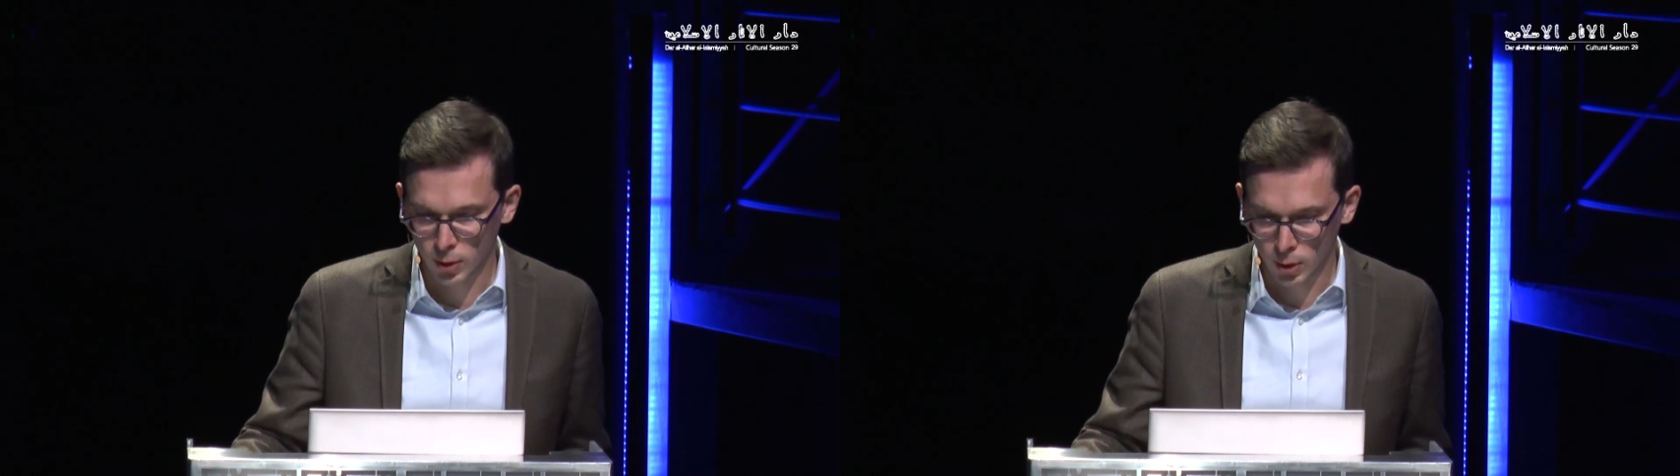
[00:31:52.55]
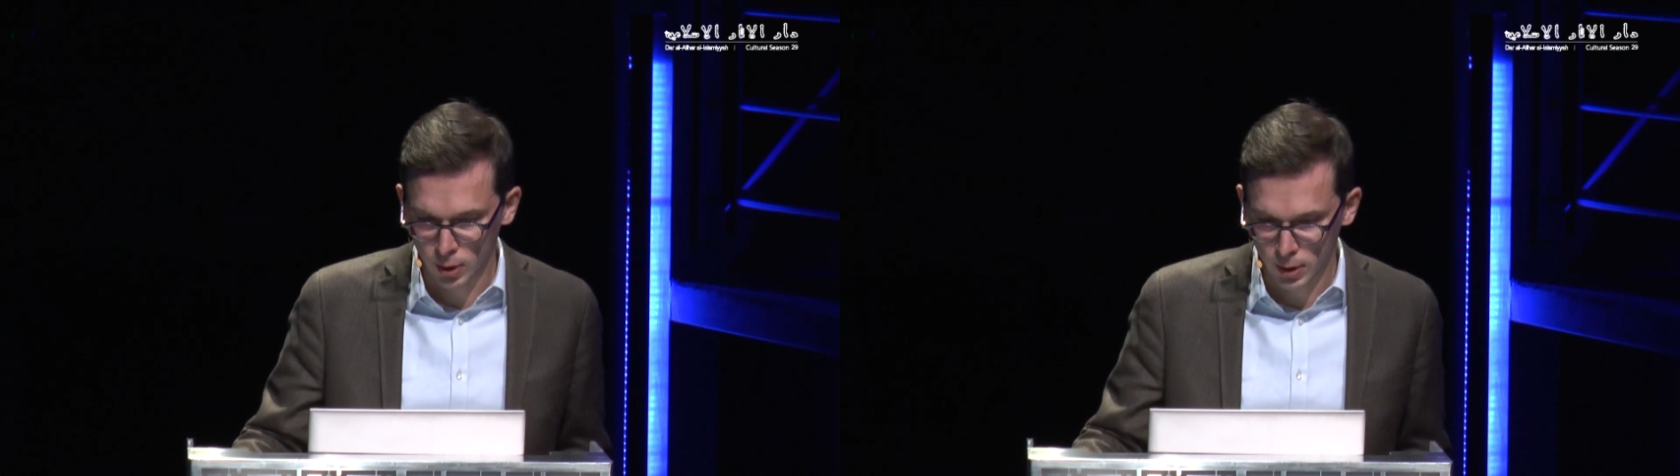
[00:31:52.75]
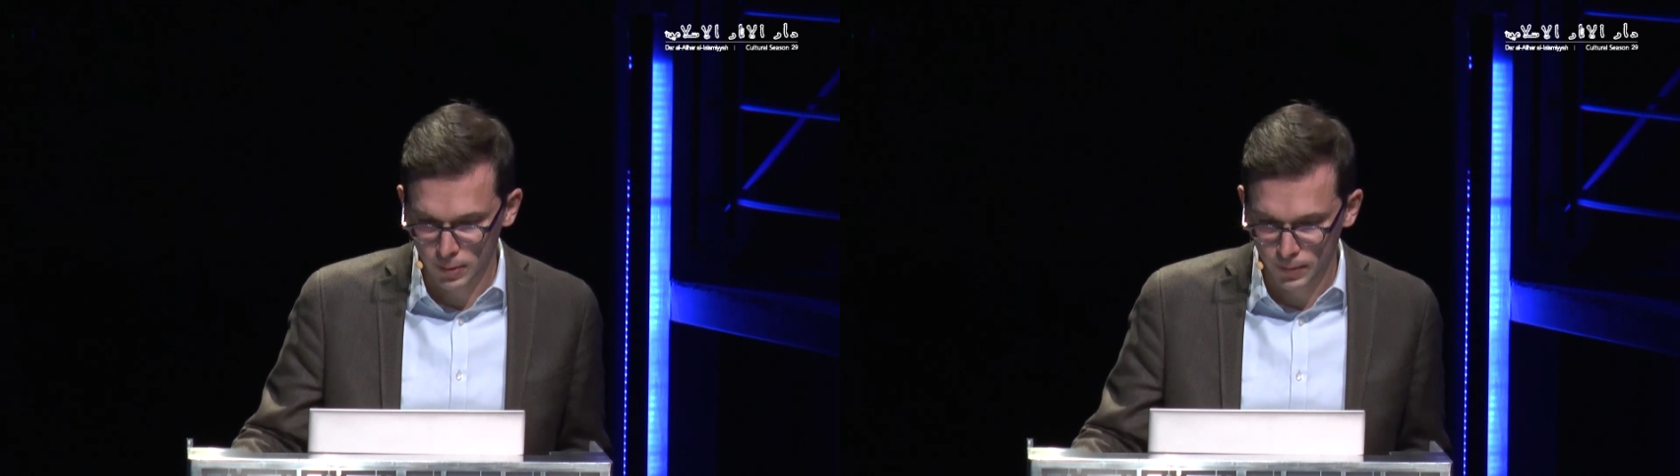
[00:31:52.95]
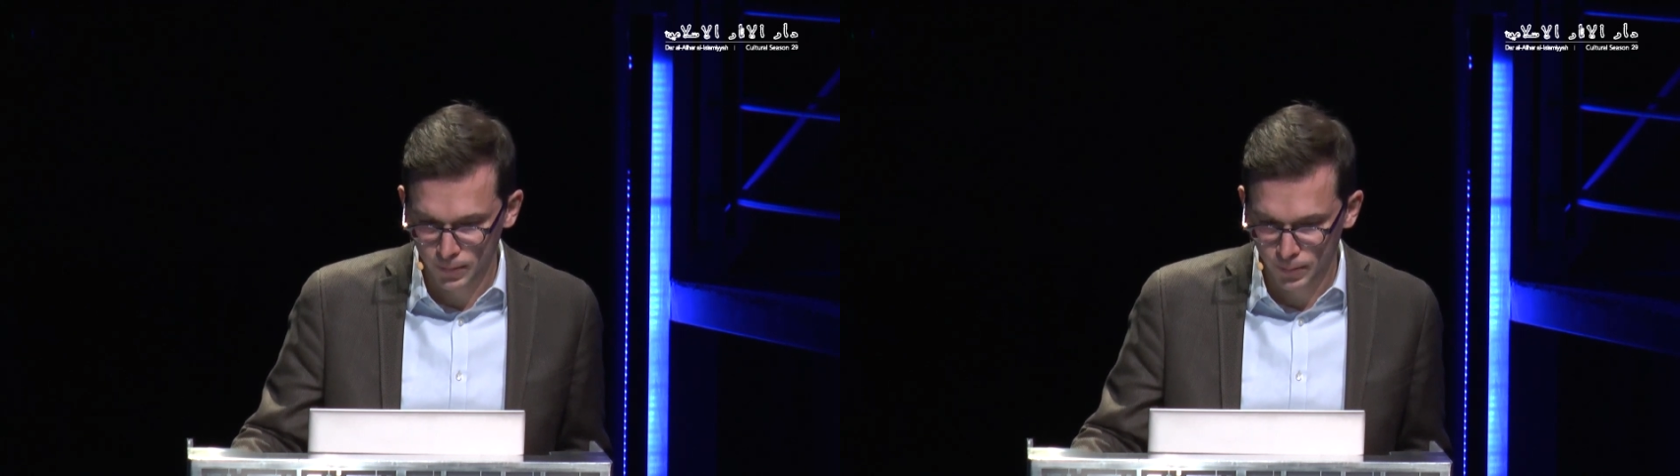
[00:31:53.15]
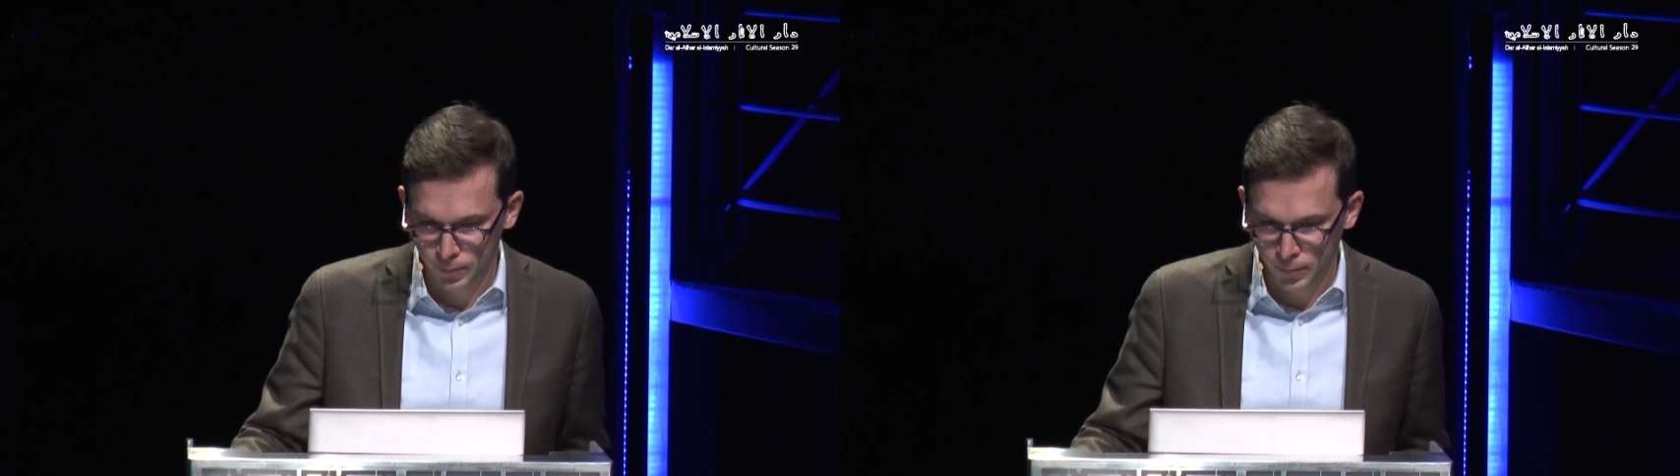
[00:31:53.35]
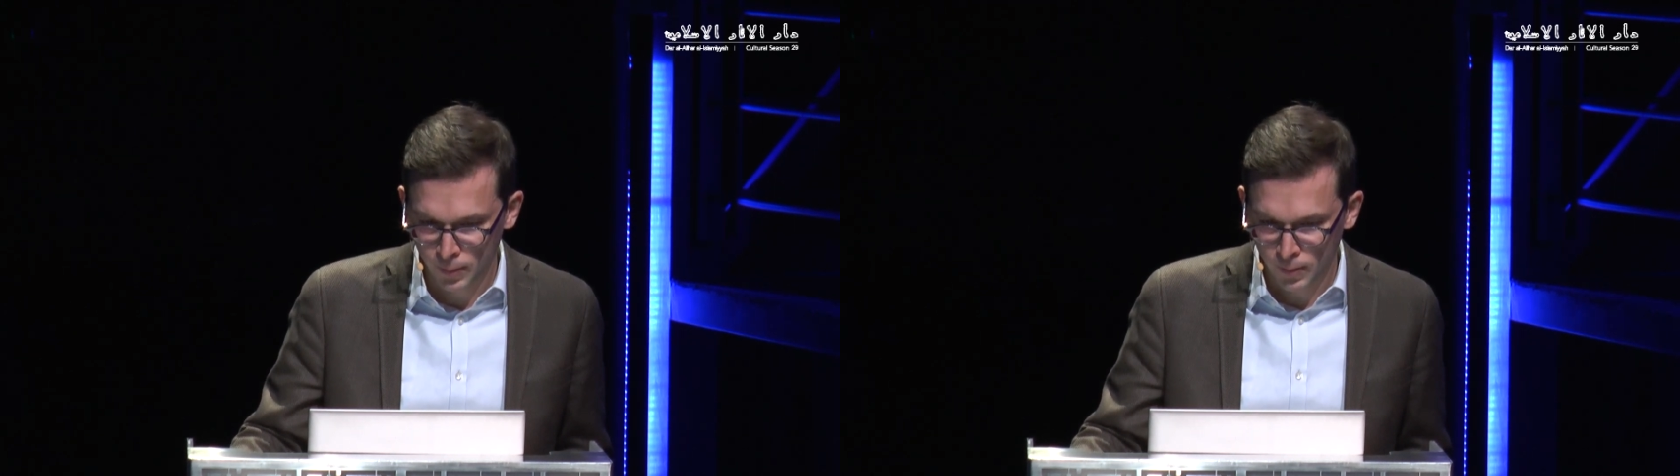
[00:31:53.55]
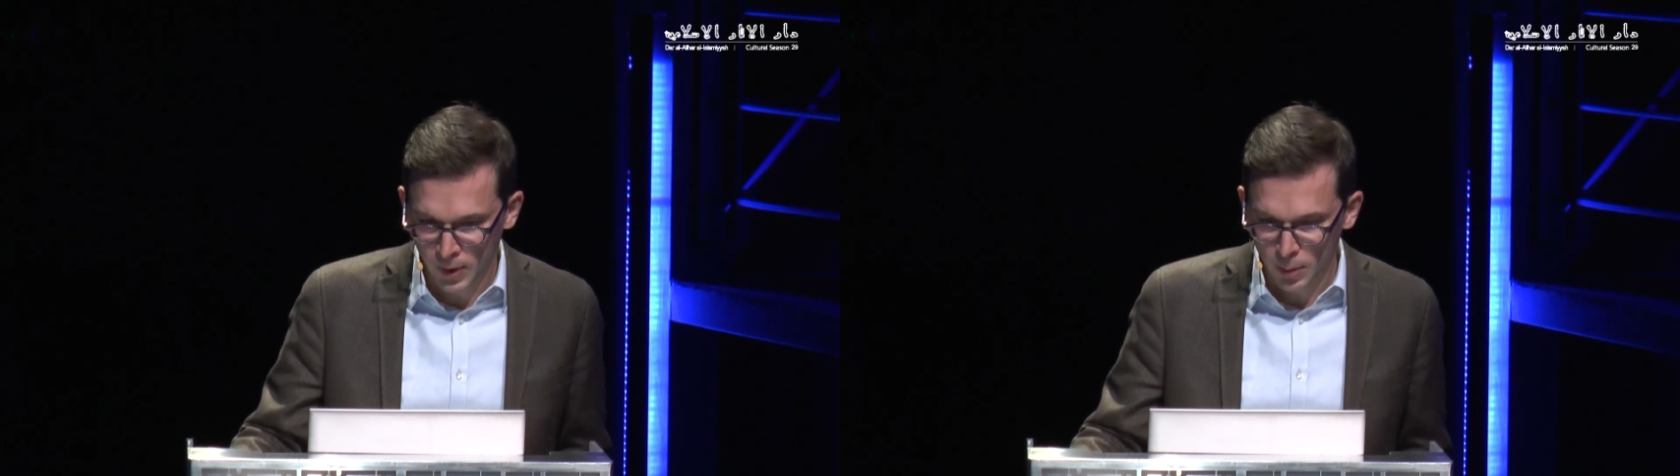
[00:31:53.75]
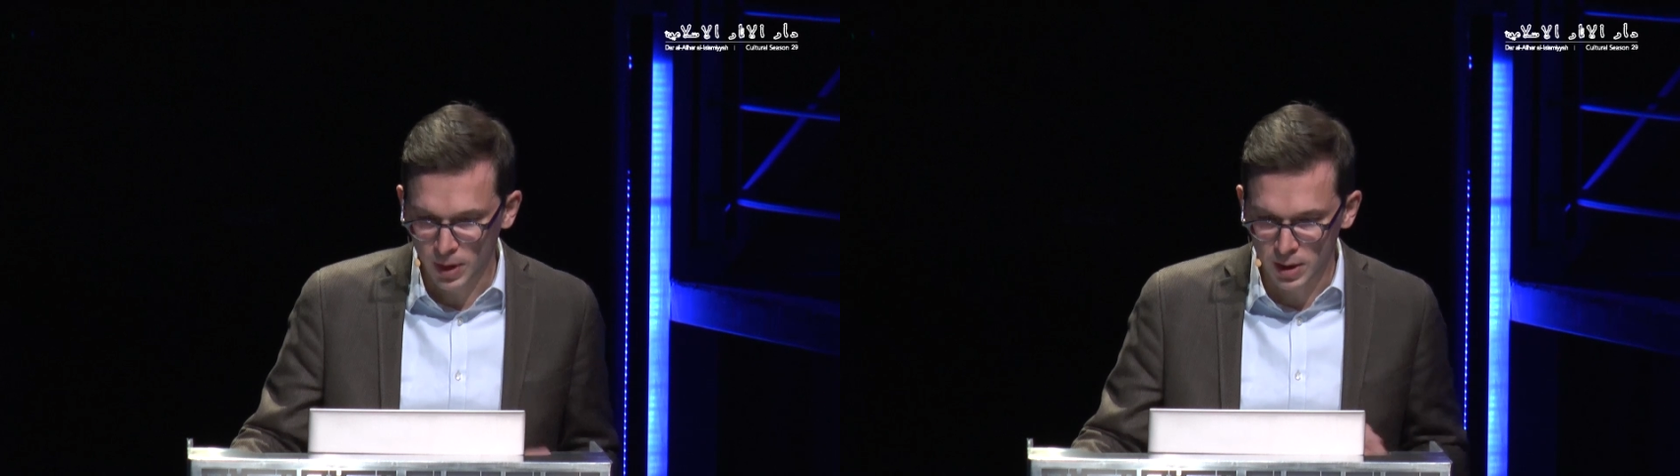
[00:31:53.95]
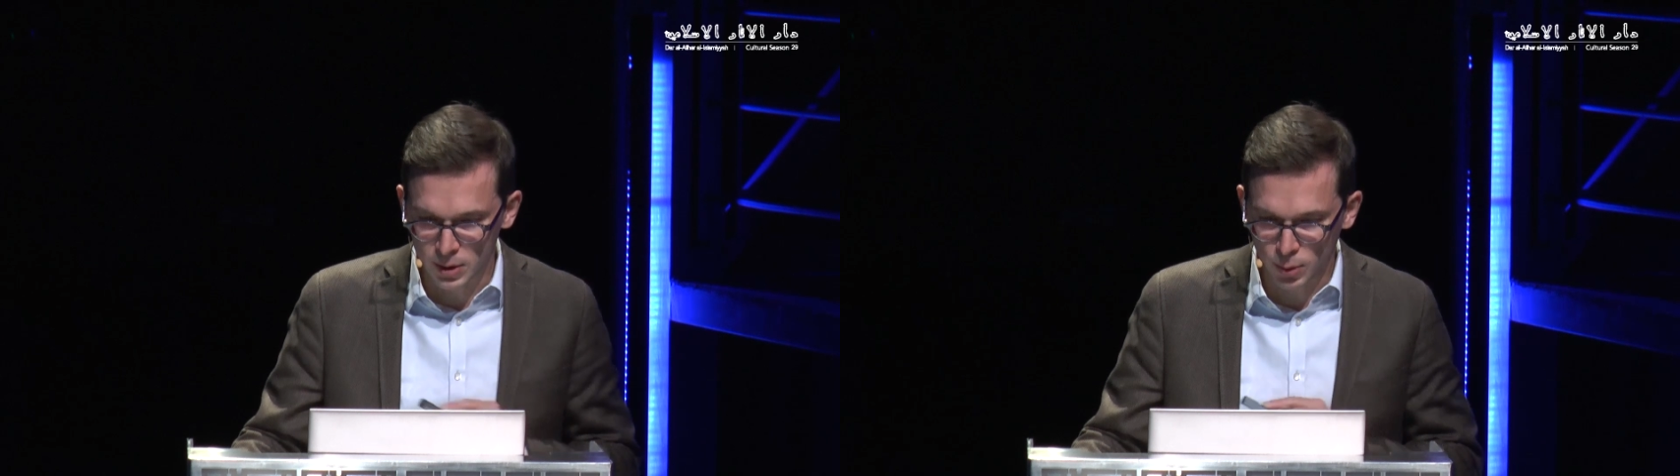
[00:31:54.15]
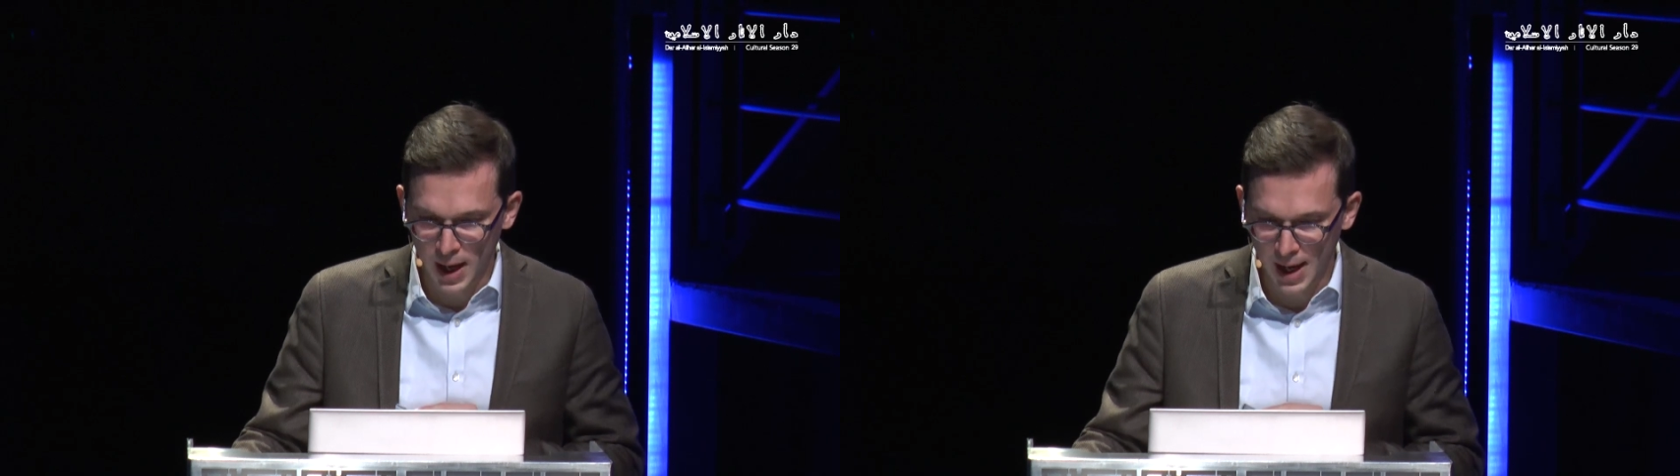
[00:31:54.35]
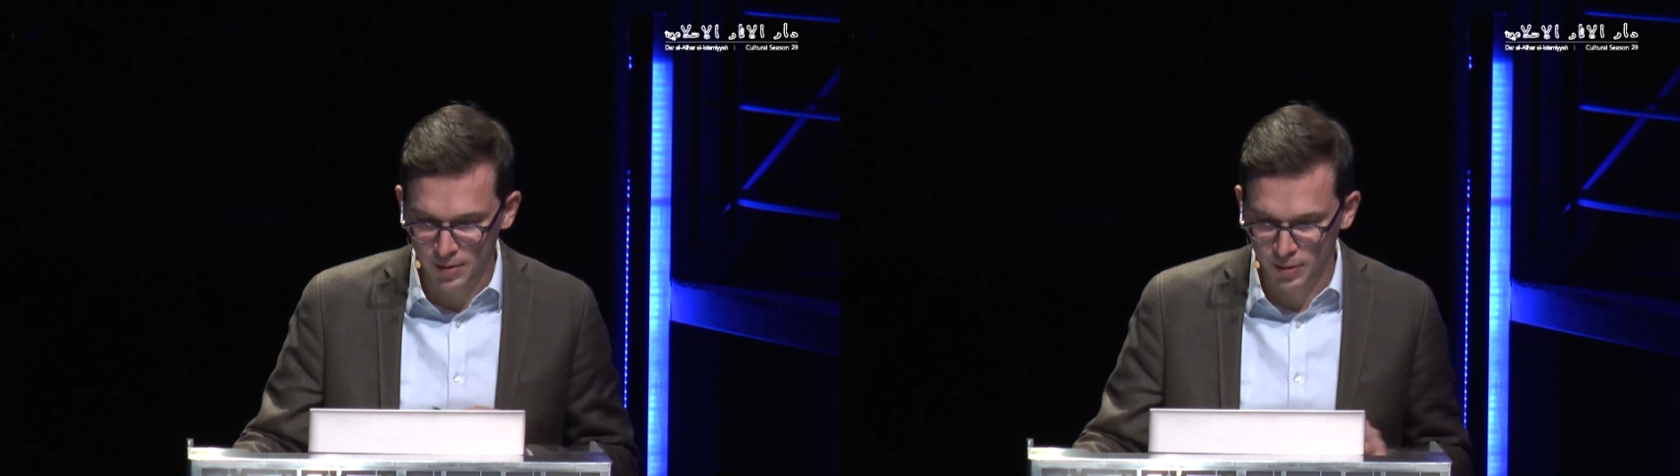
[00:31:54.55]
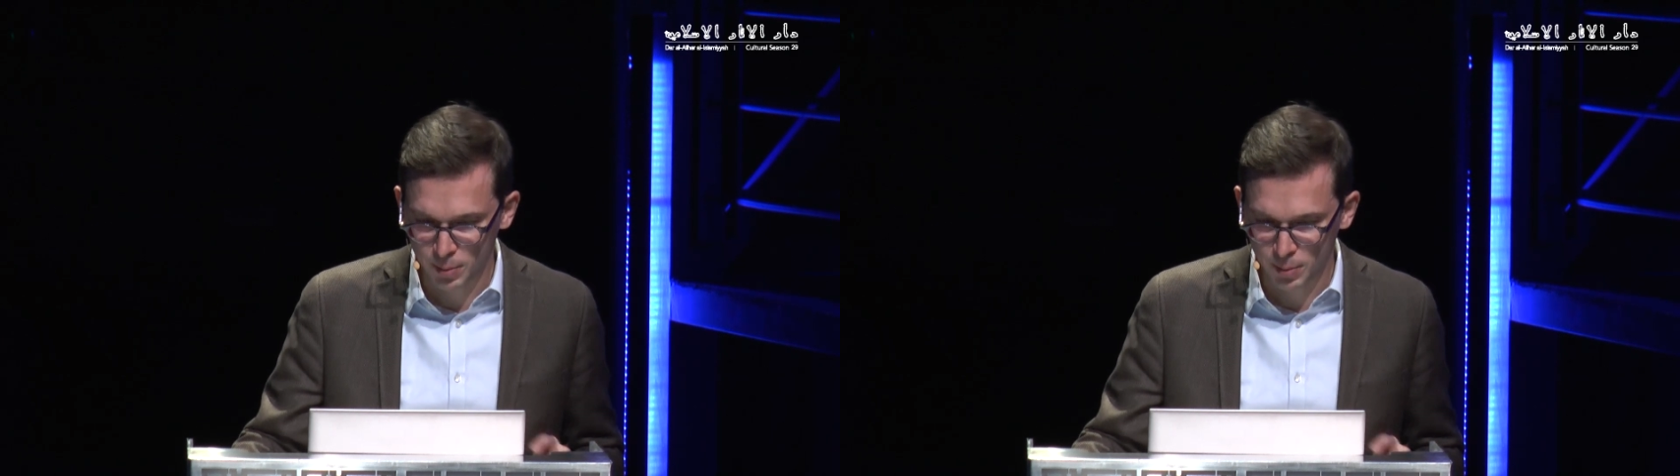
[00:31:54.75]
look. Because we have